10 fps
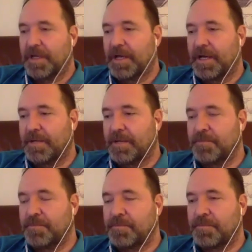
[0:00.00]

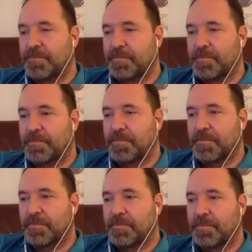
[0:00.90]

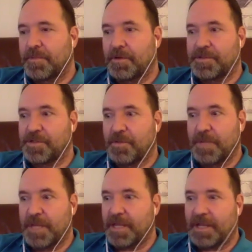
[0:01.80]
There are so many,